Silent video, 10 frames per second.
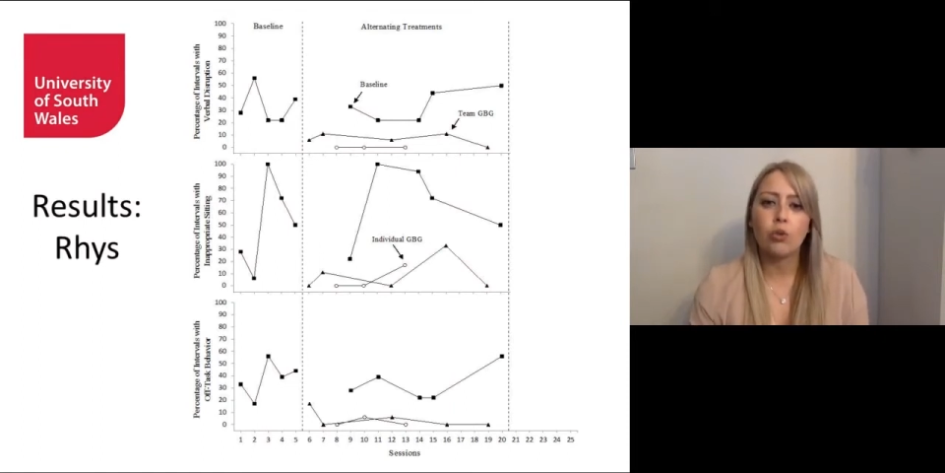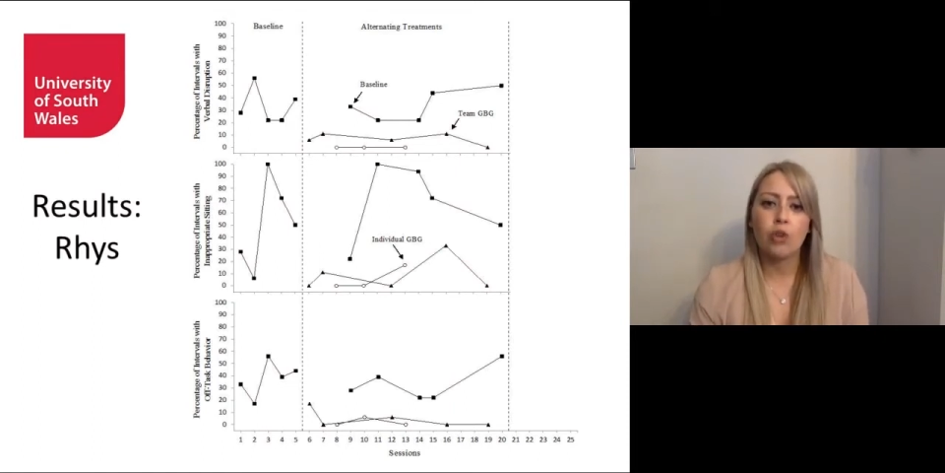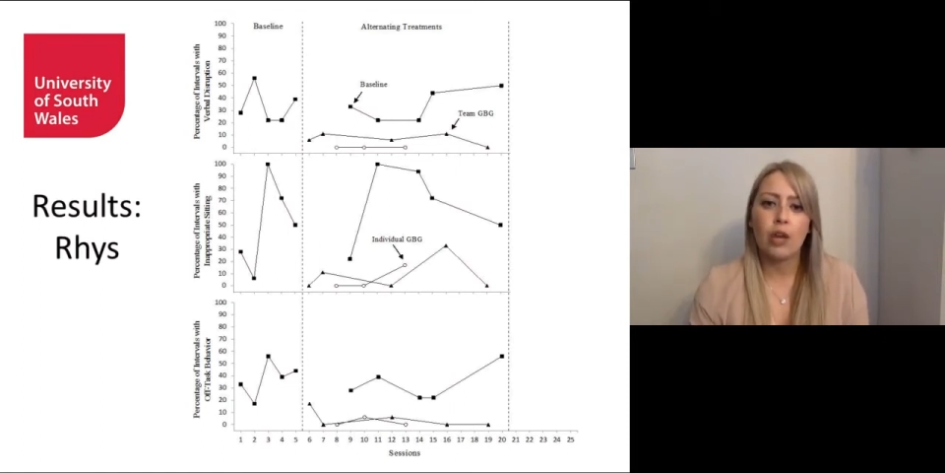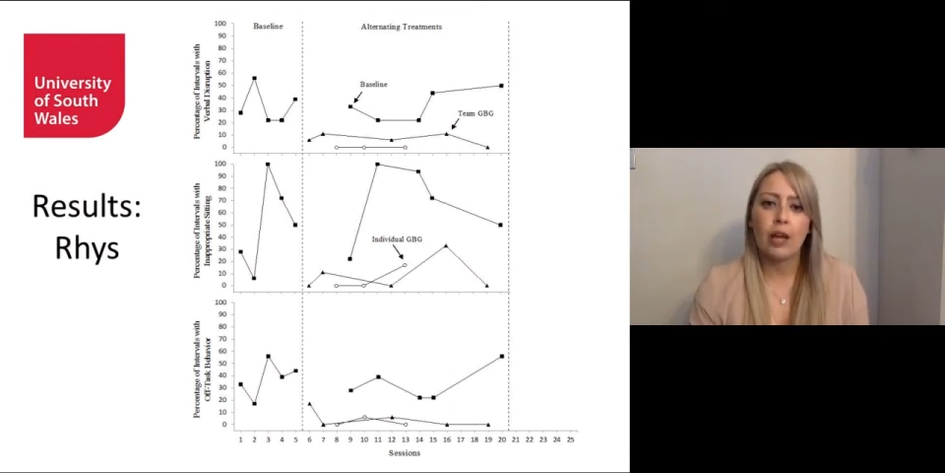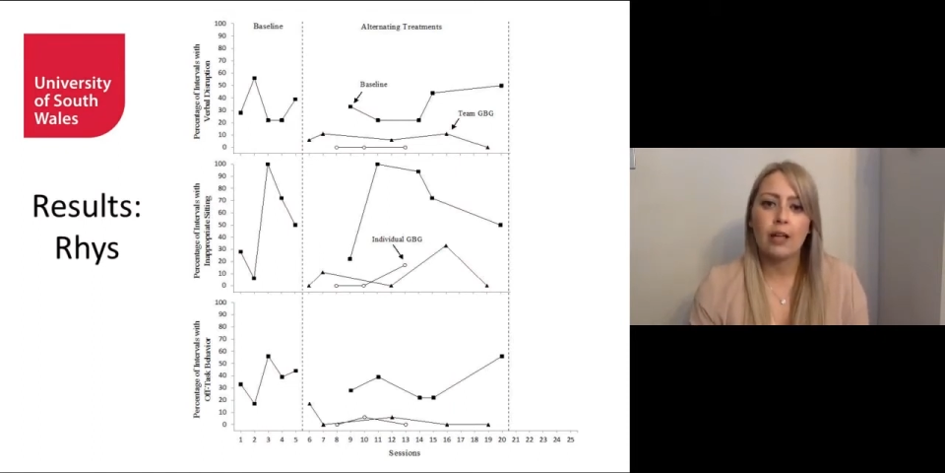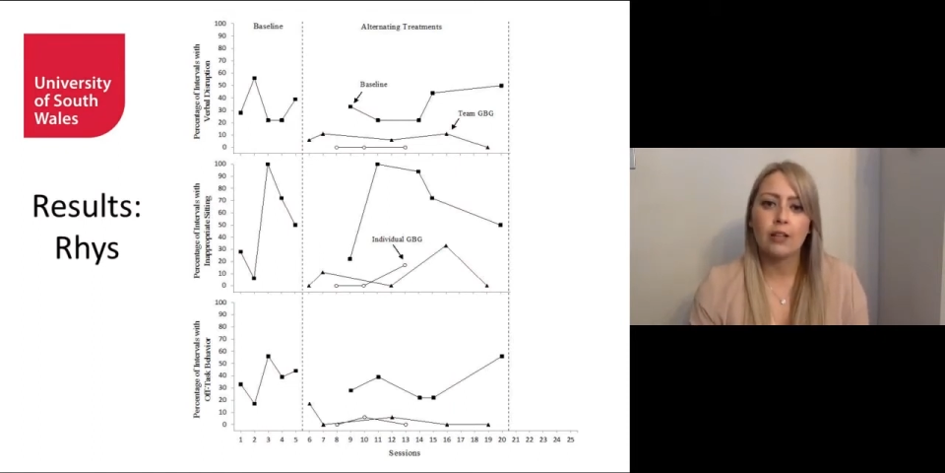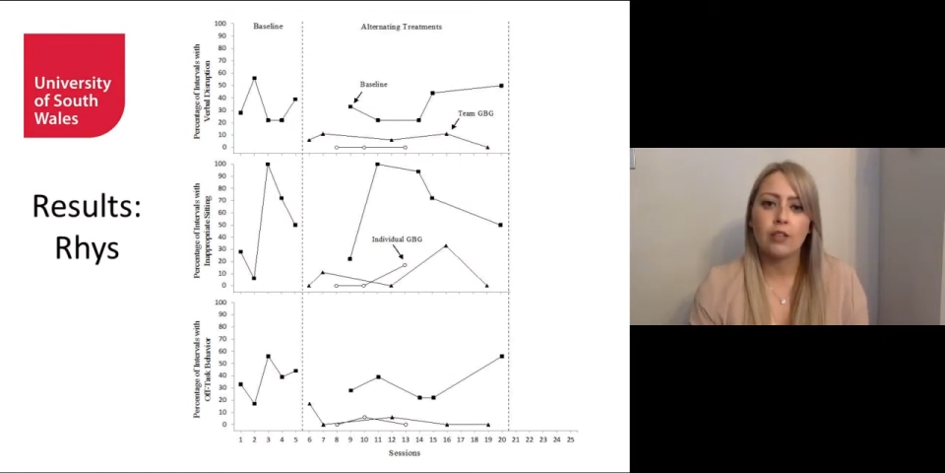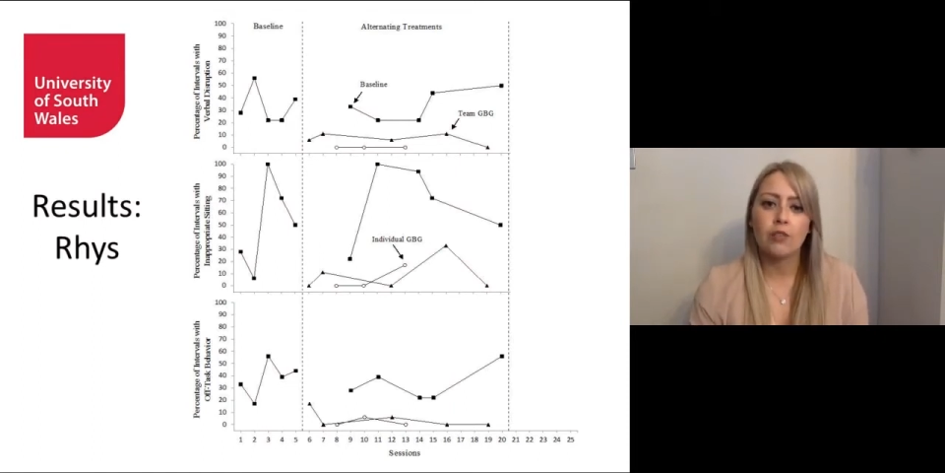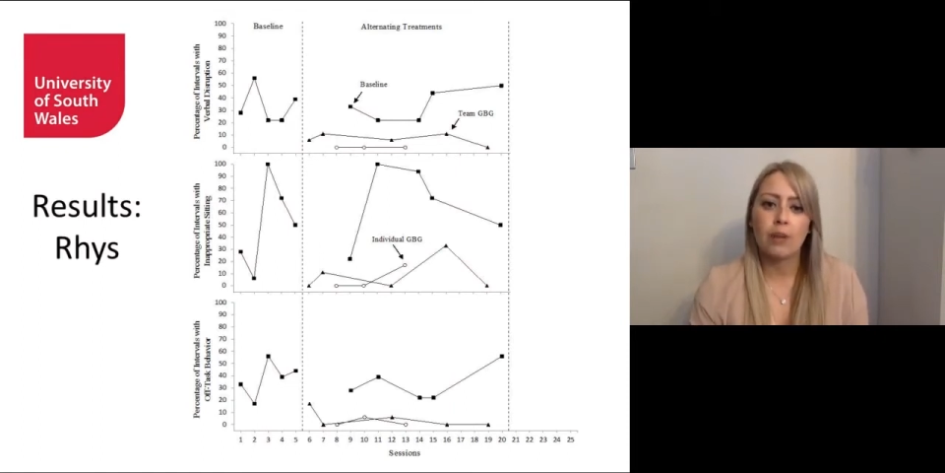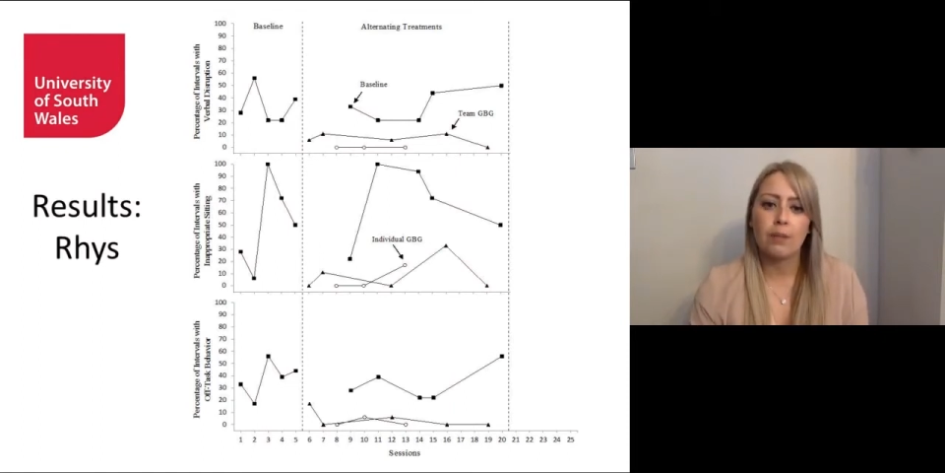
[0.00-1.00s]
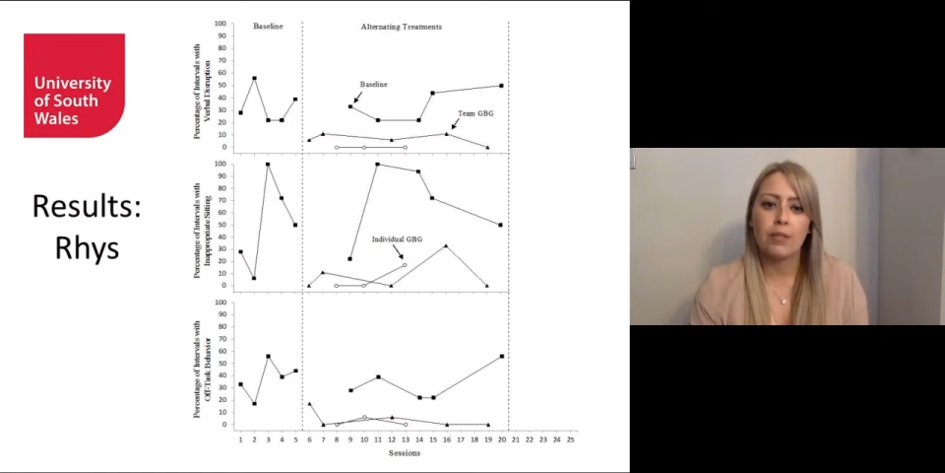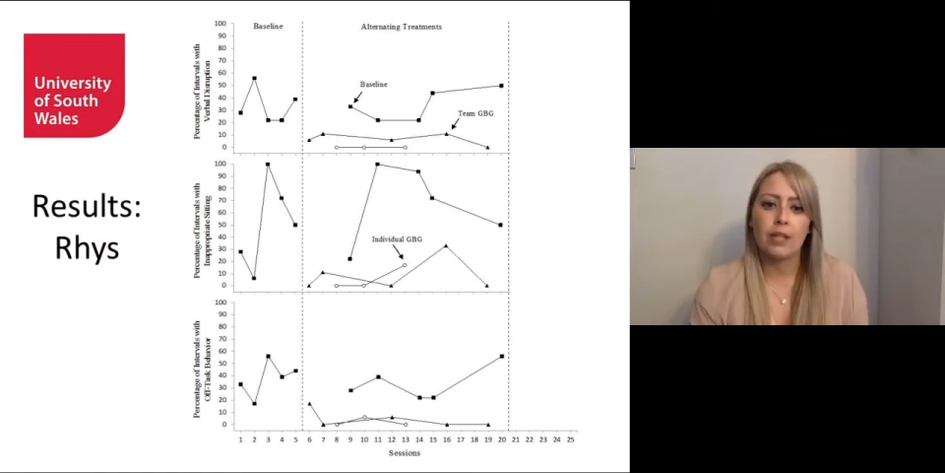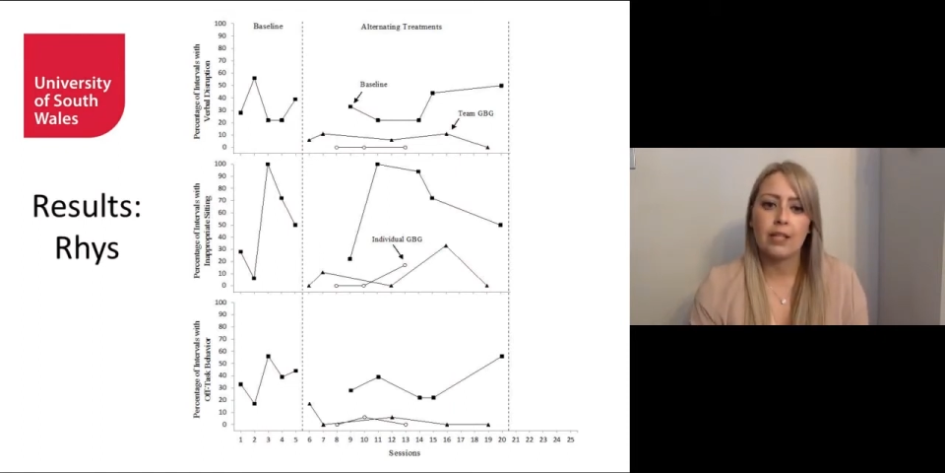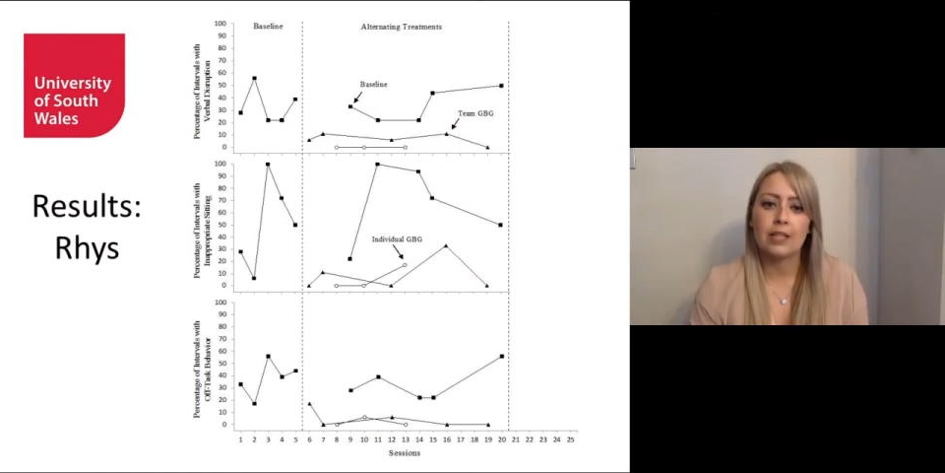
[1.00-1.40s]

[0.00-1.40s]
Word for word: triangles represent